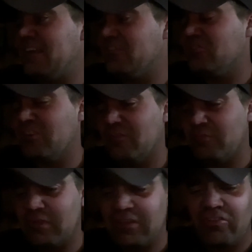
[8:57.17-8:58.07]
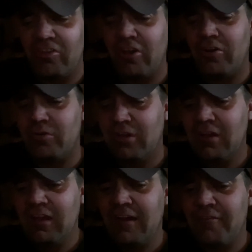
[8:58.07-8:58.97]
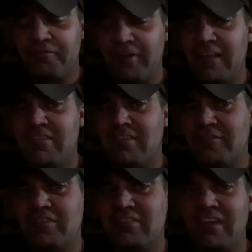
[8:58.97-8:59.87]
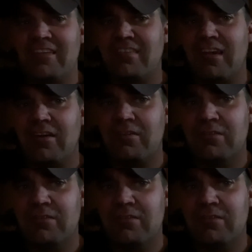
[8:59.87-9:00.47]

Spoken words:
shouldn't be so offensive to say so.